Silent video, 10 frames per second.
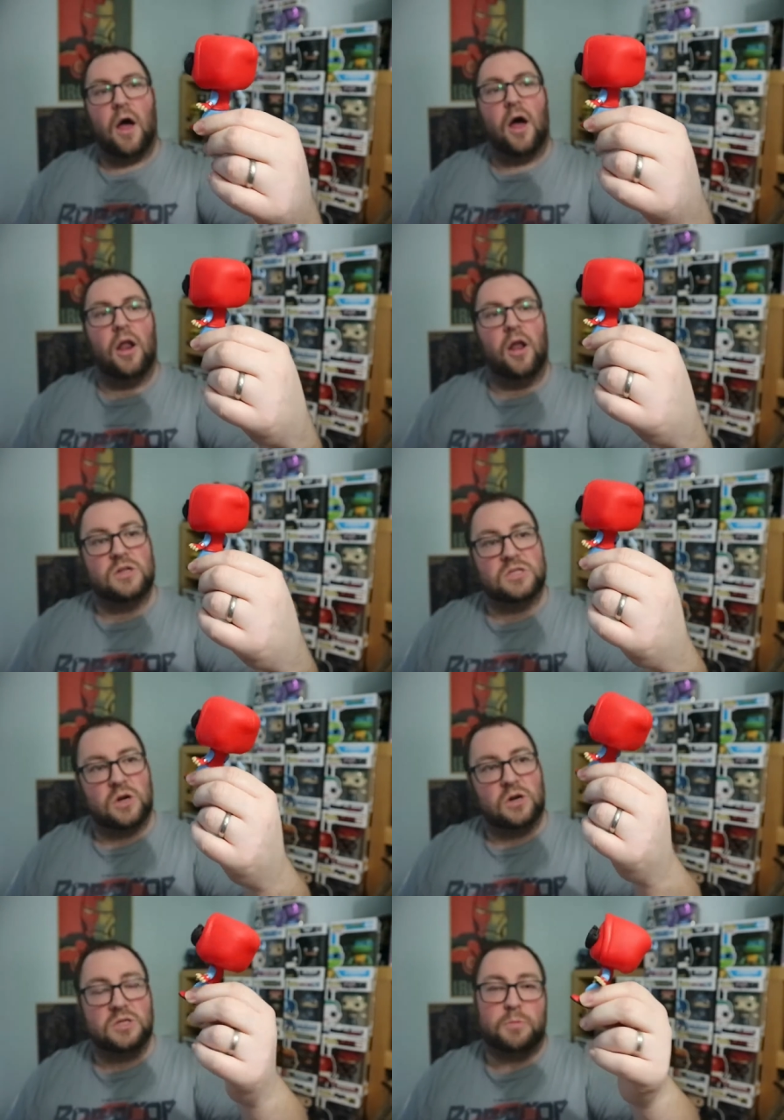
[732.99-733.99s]
I like the
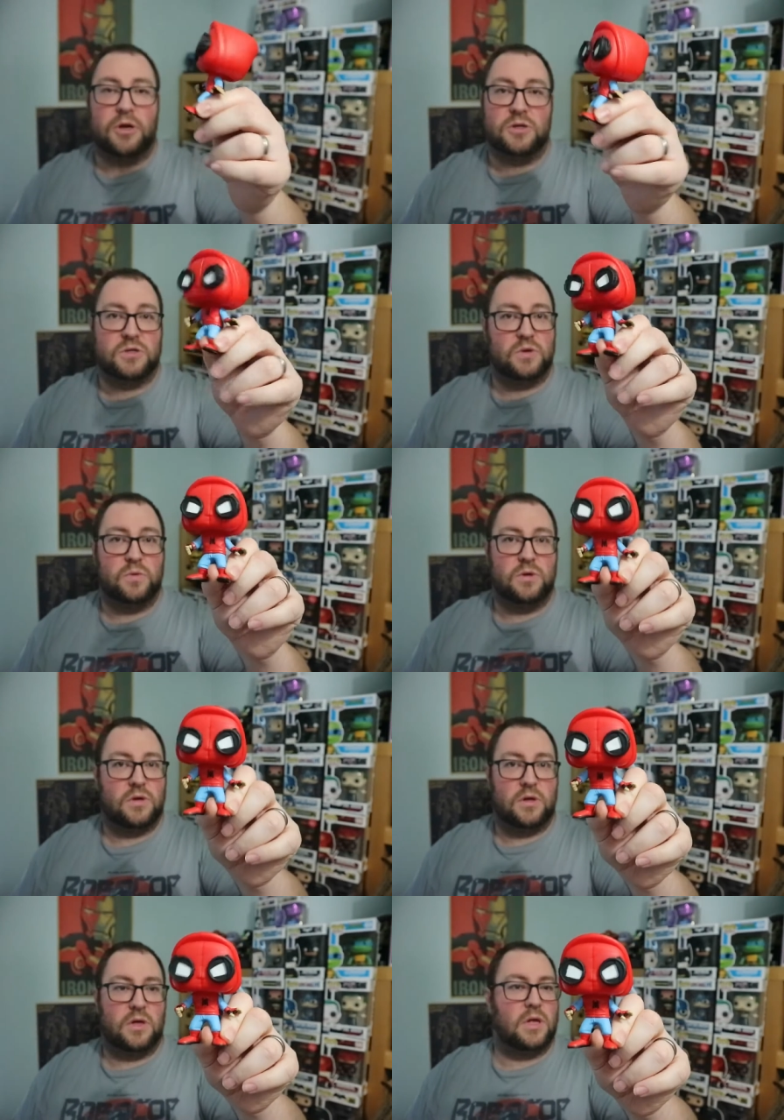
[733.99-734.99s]
Scarlet Spider suit
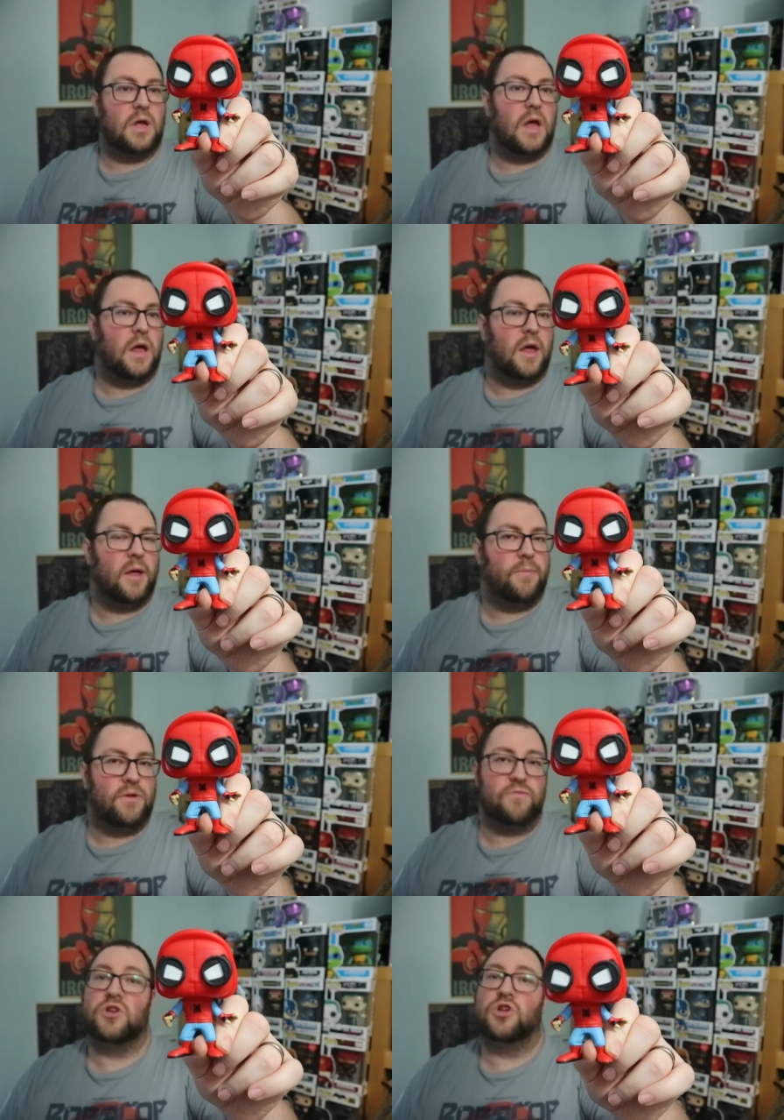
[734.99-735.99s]
and the
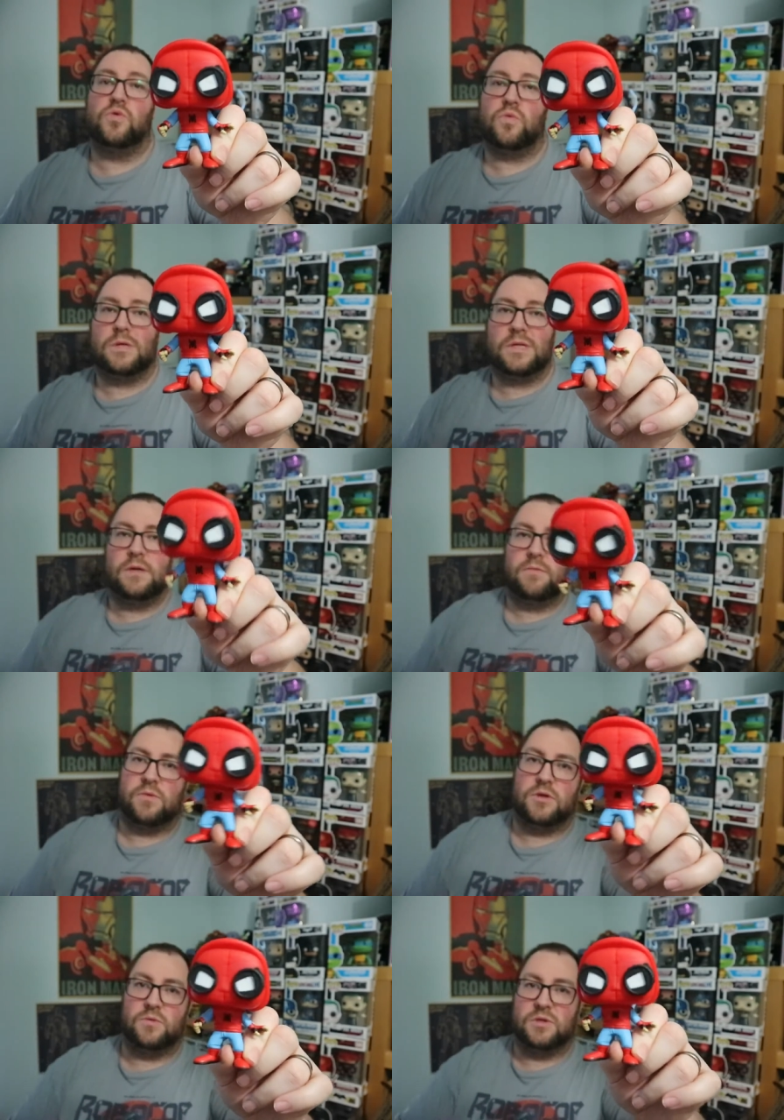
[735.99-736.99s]
original one,
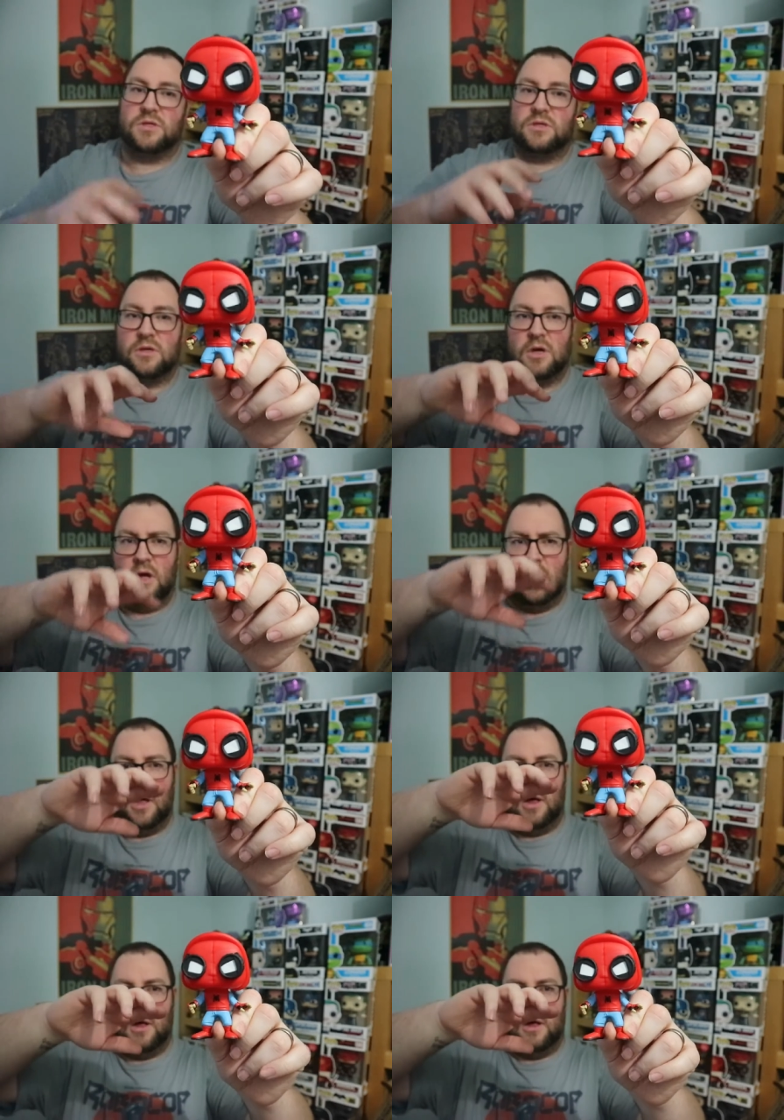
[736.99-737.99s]
which was
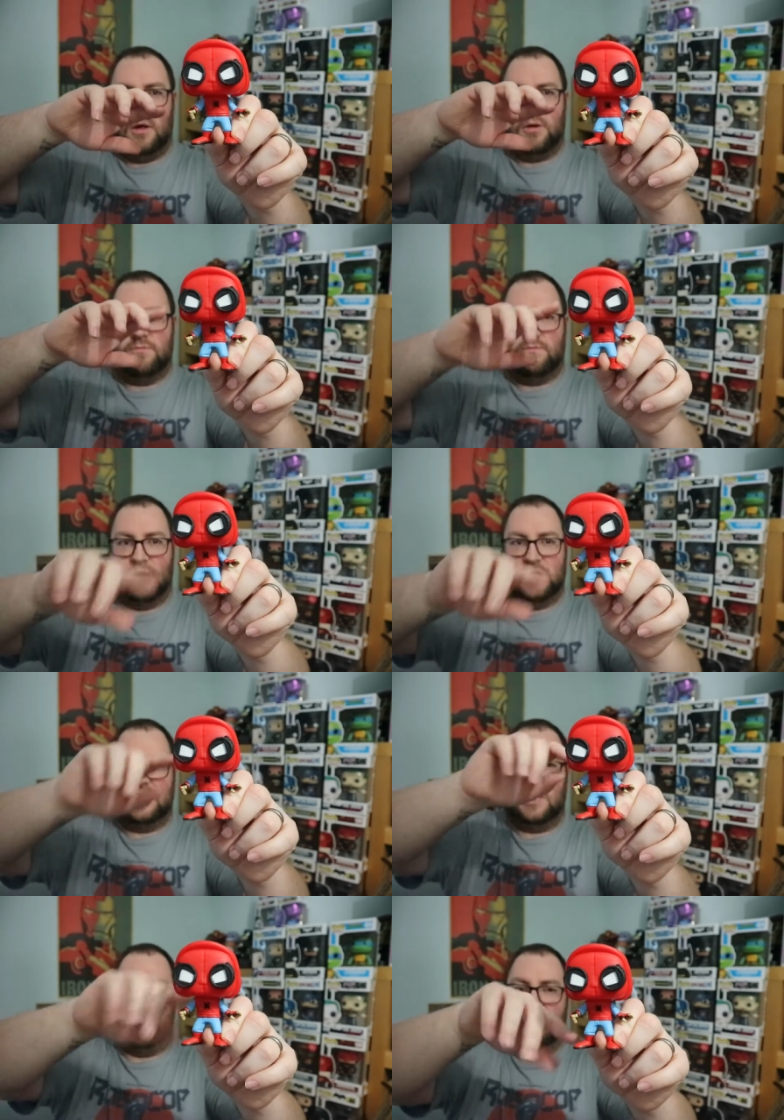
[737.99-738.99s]
red
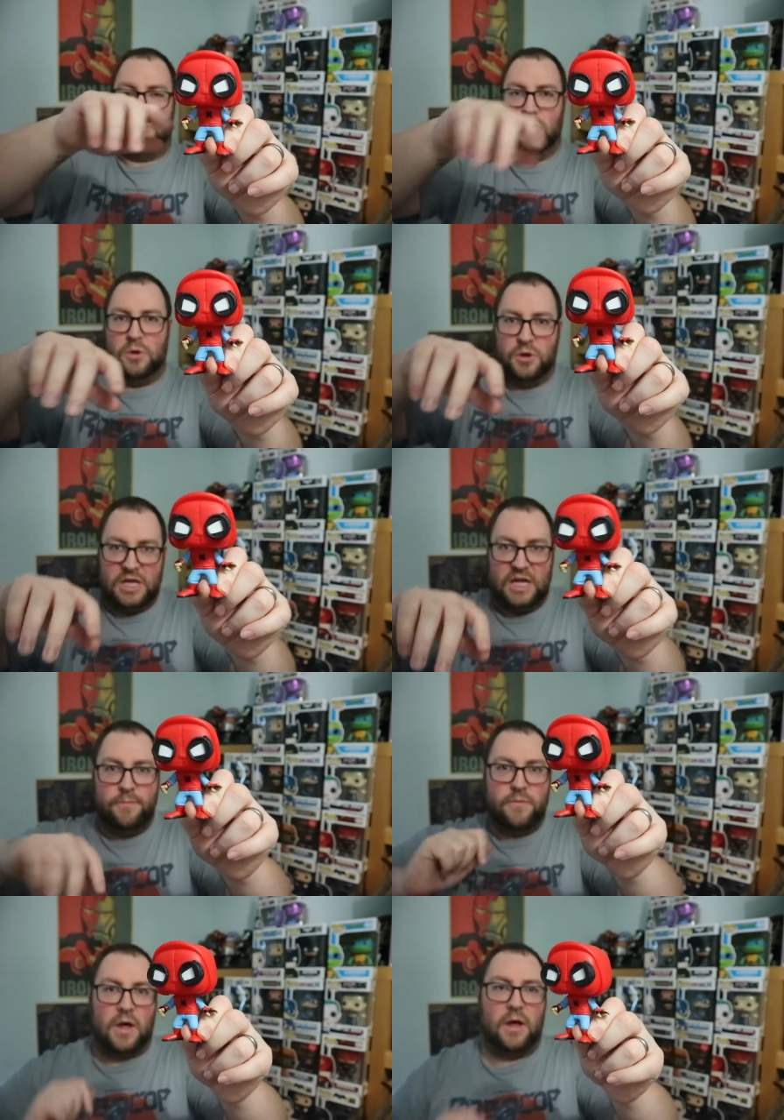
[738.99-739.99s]
sleeves, blue hoodie.
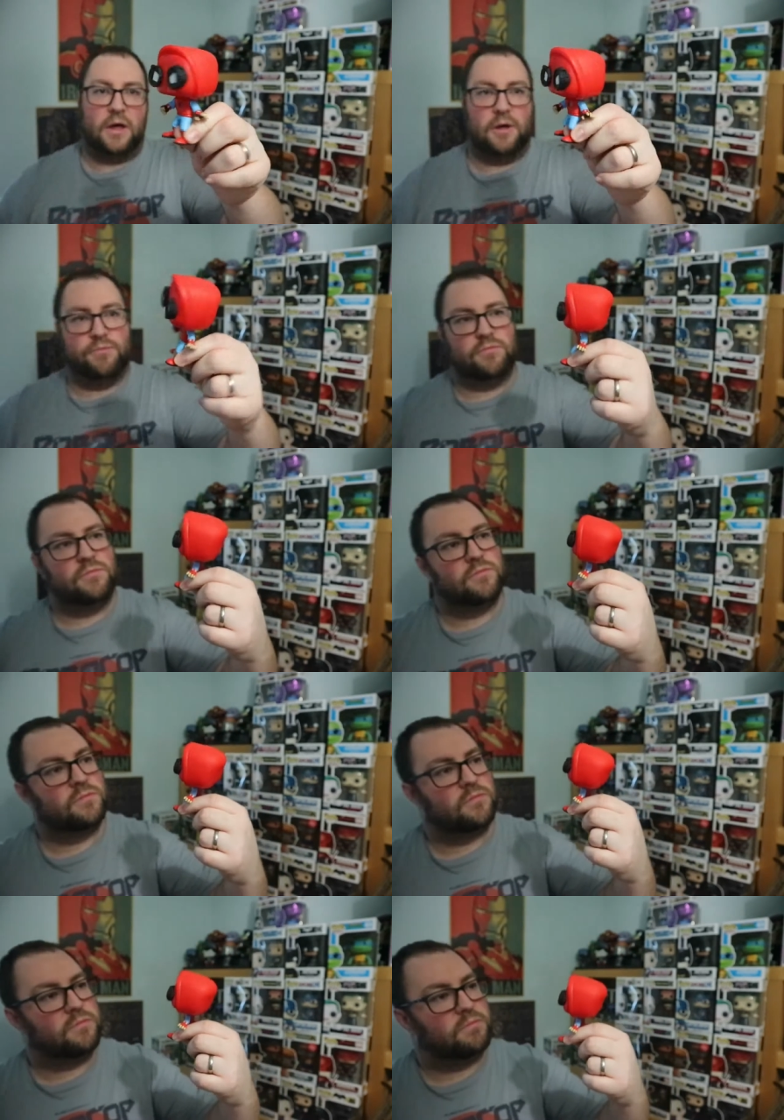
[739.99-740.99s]
Um,
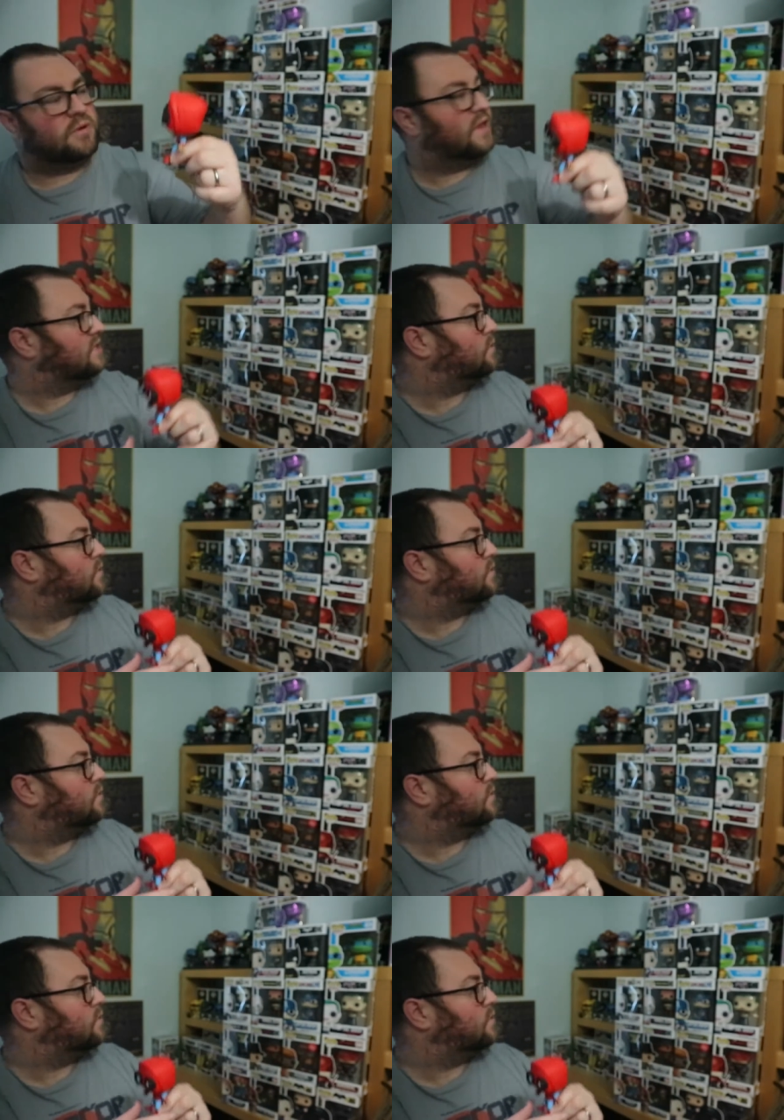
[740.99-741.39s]
but that's